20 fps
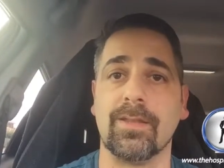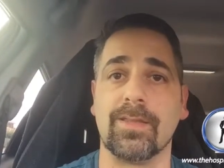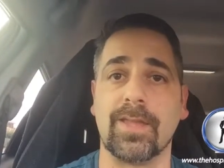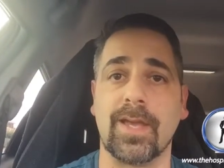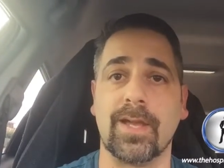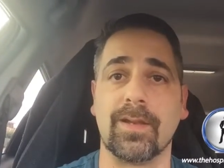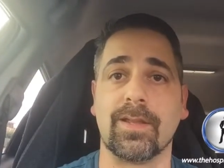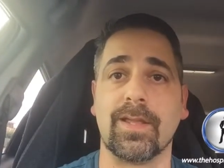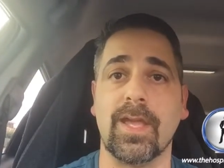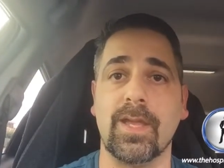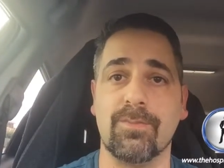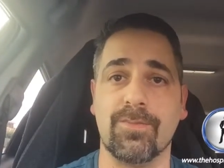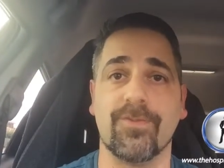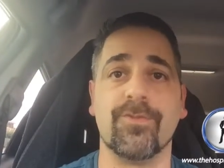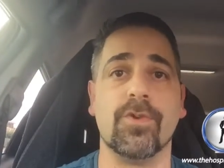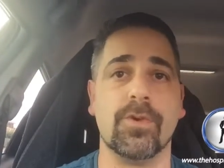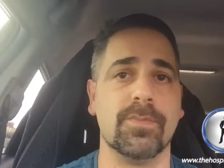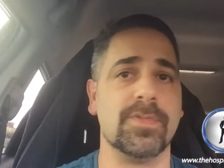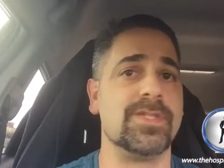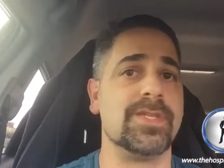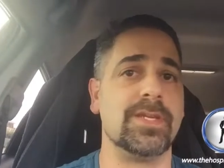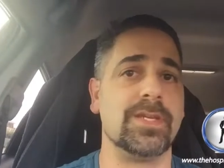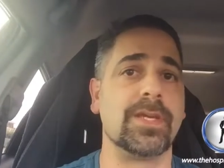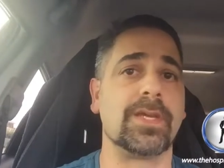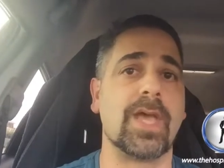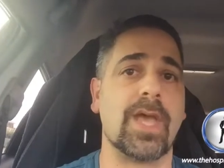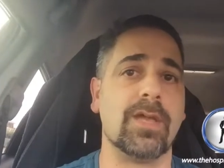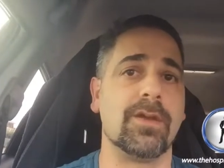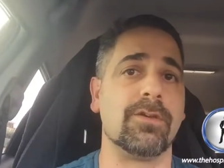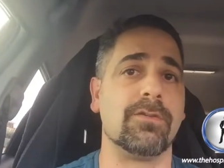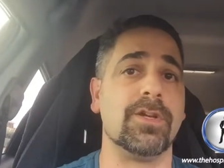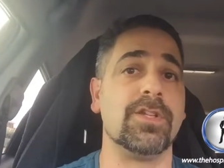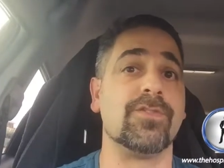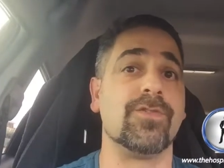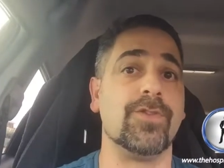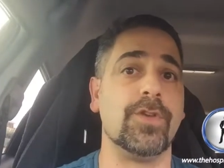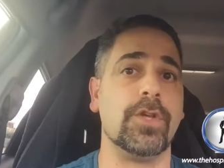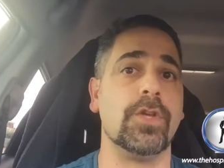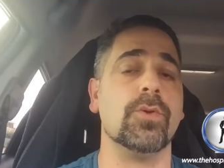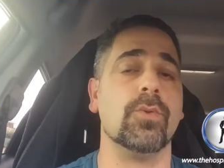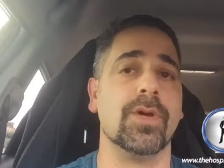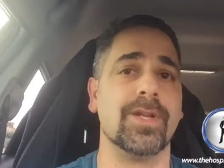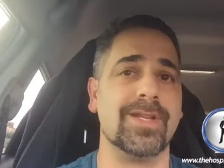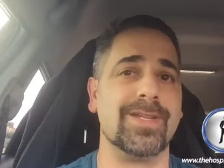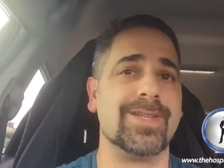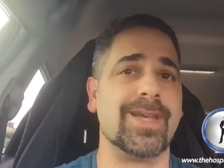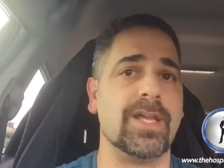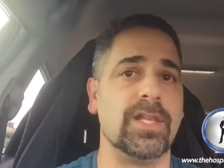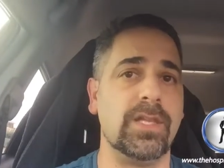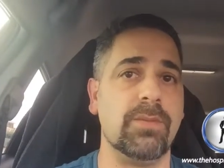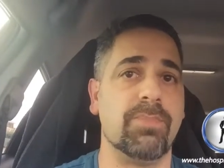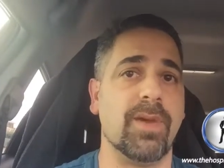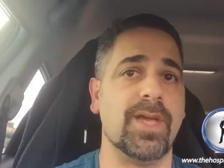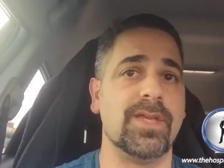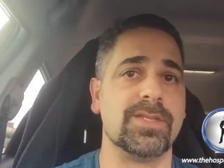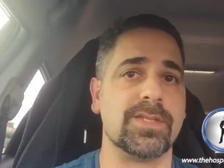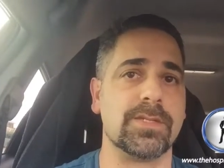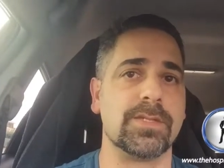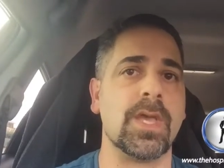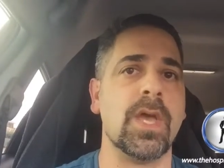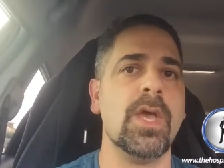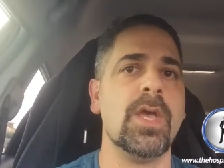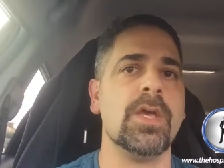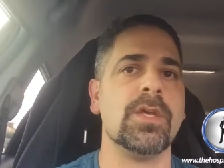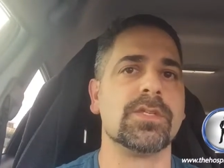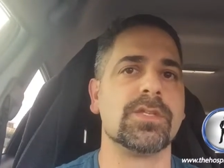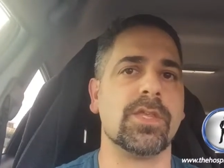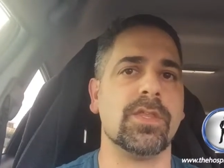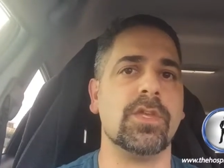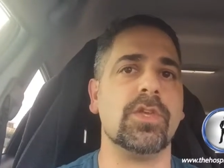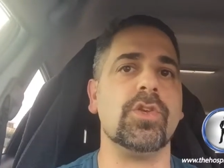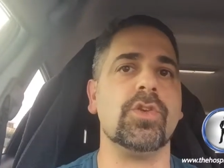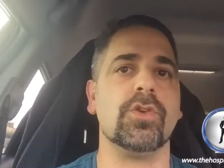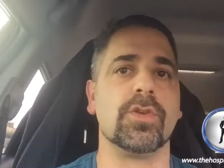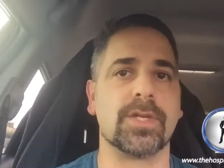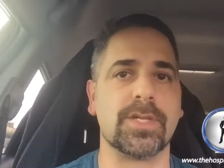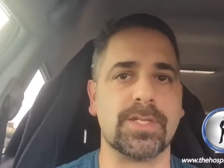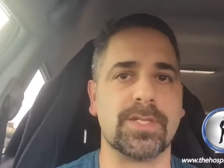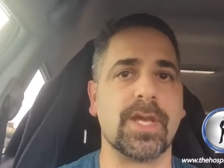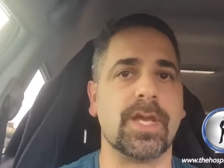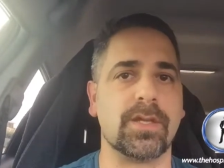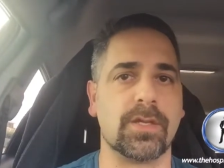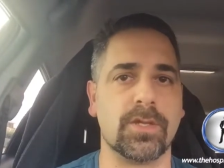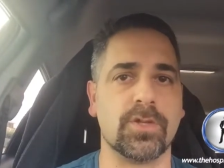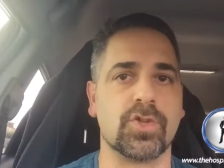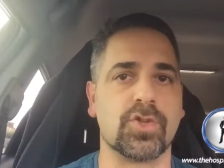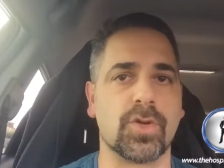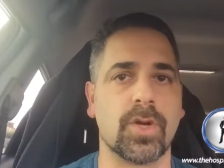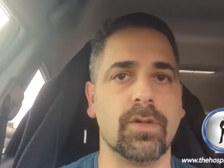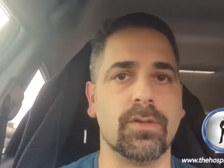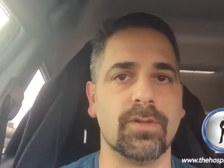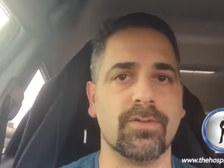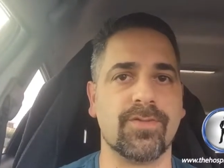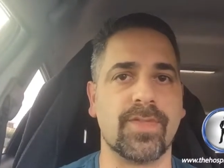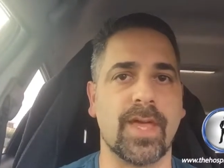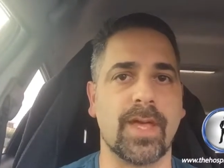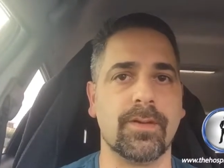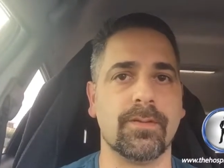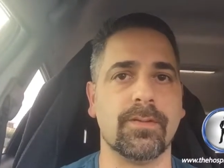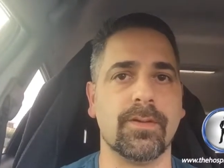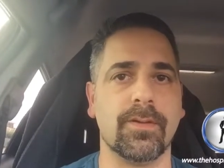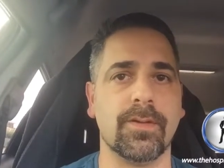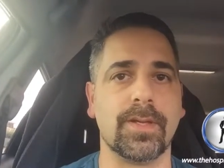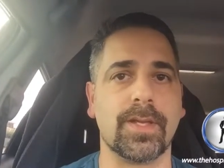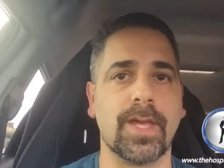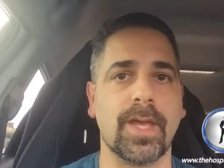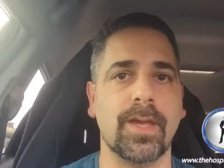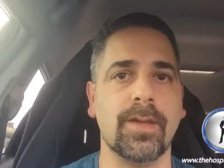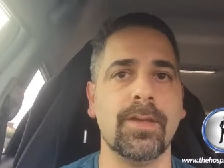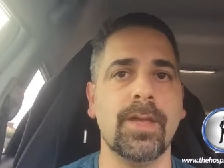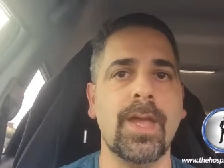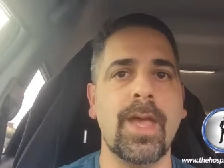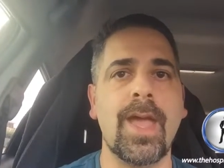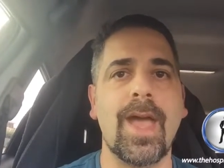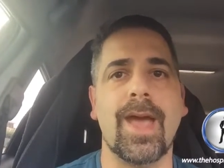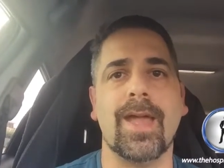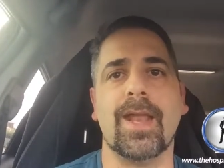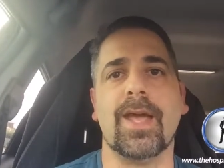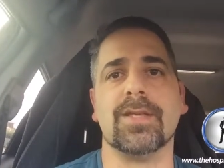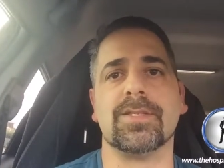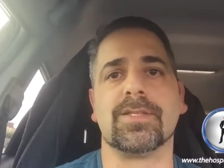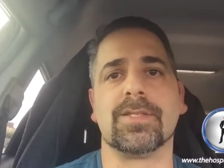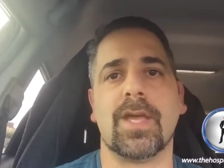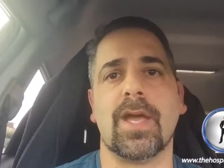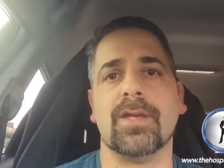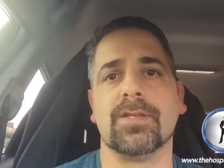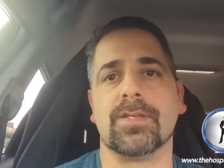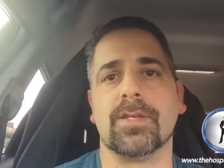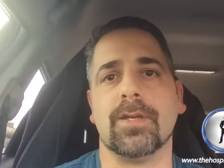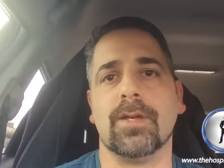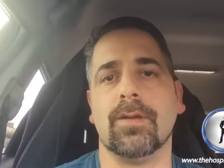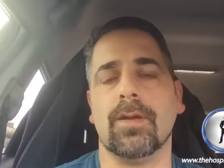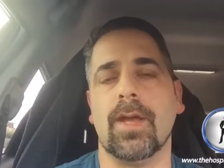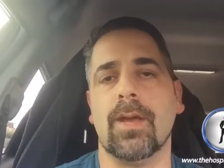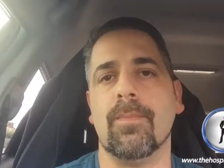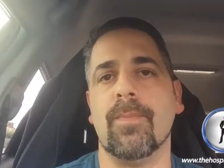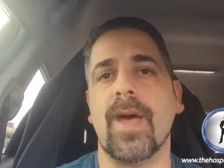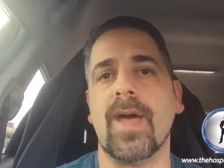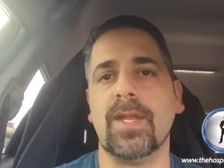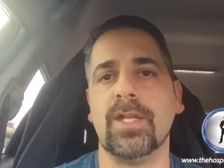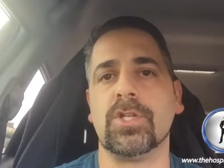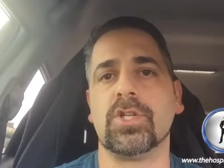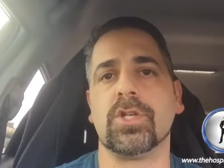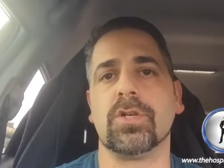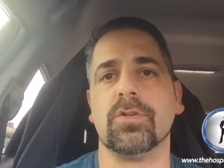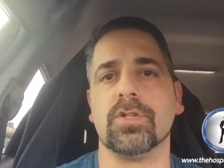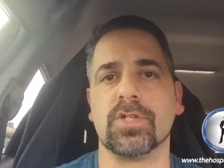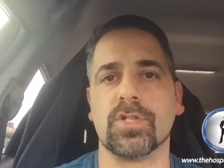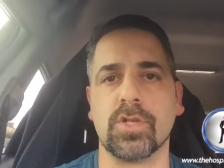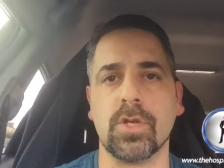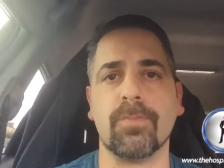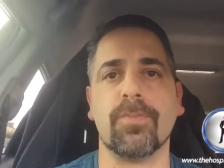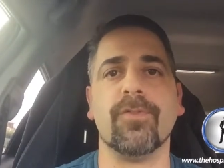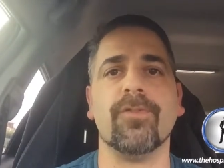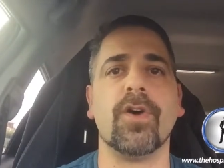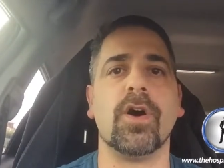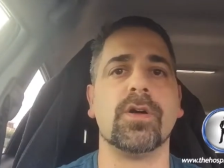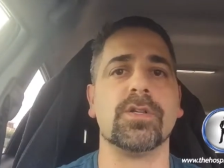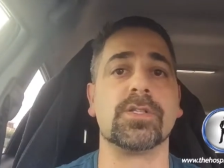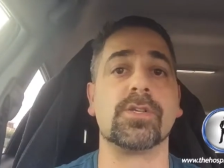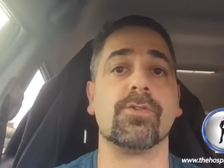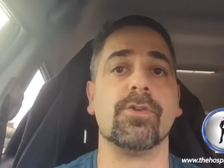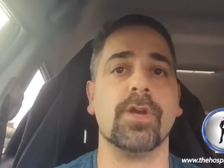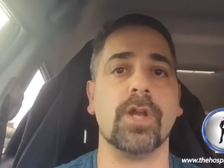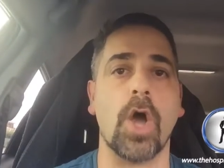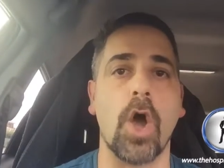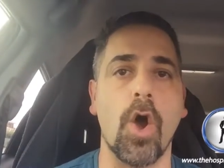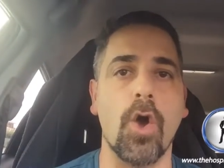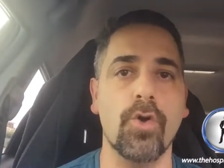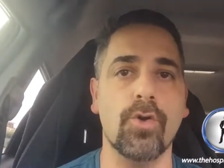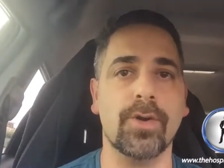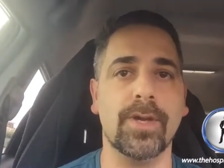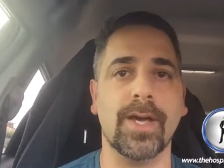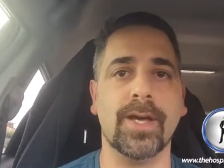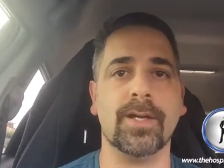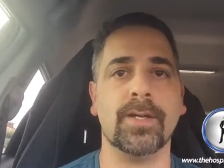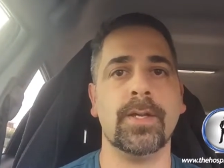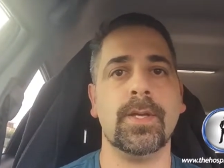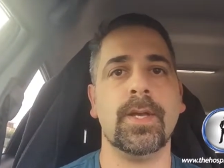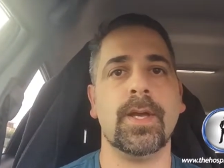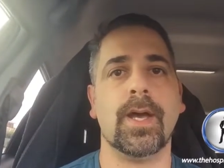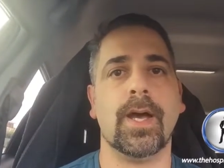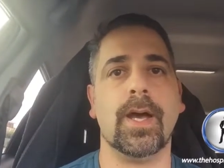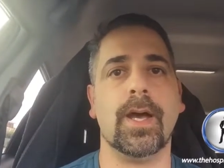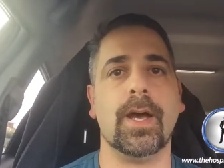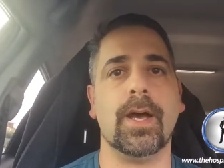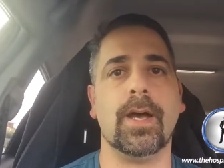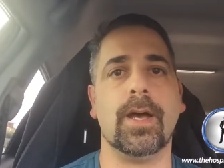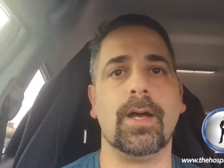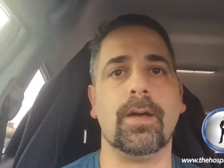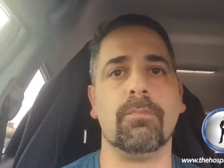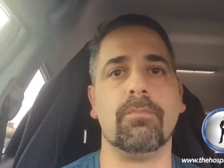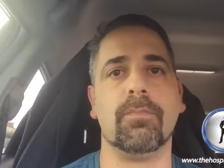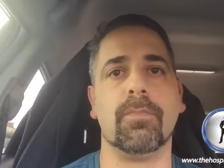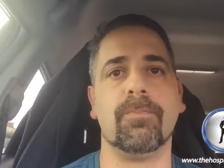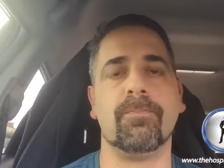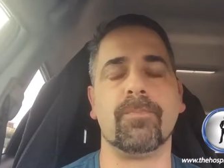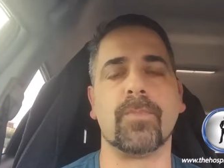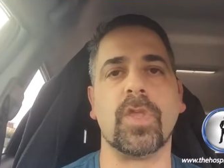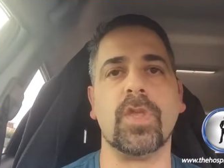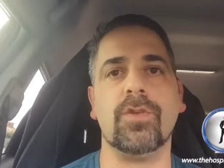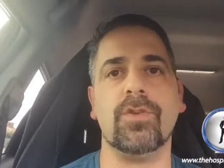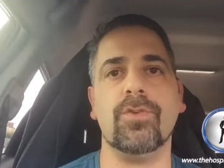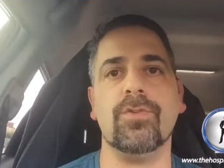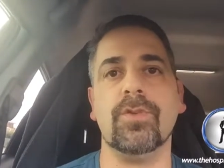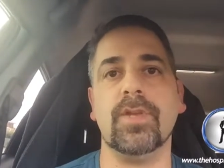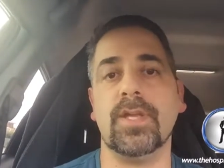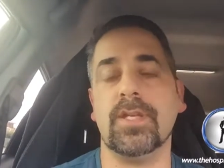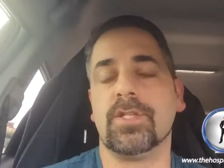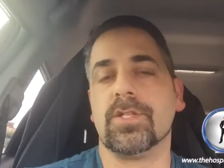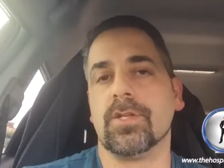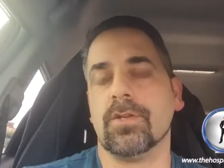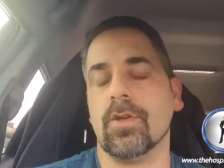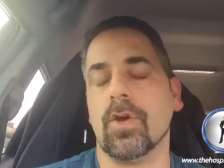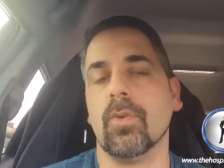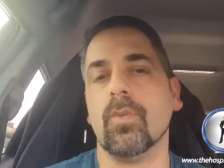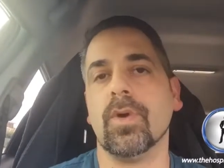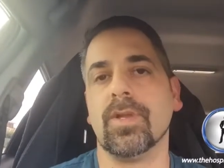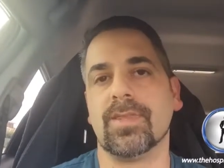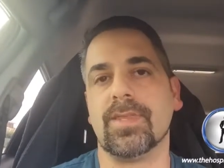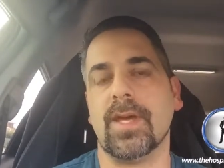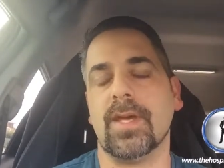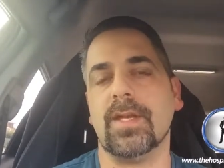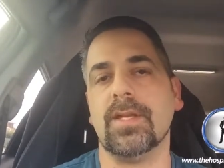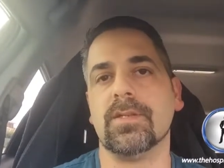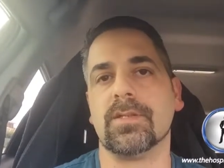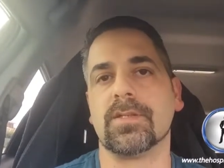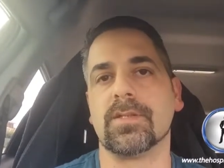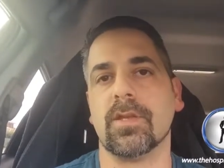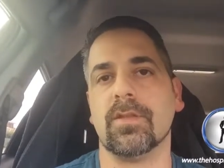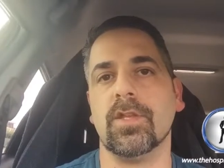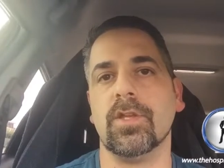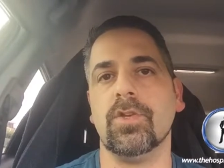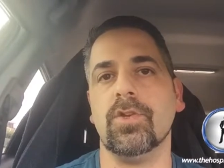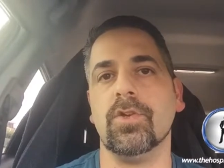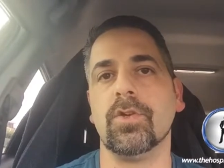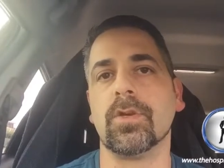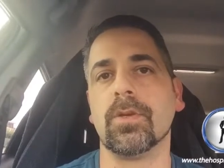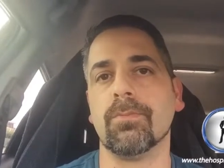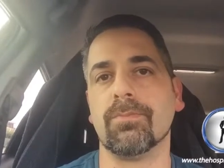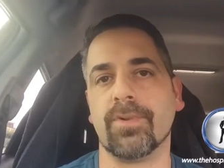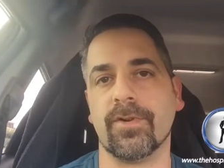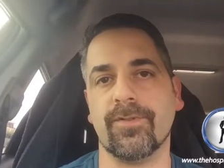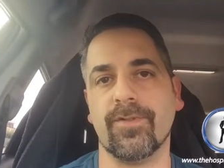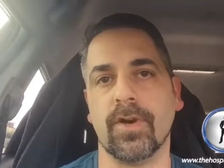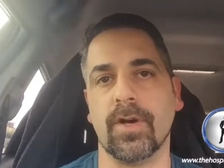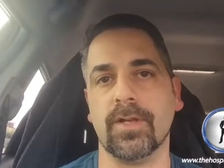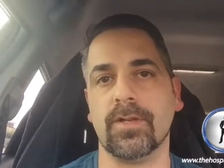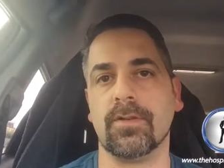key performance indicator is for you on a daily basis, so that you can take control of that. Okay, and as a manager, a supervisor, an owner, you need to know what that is so that you can provide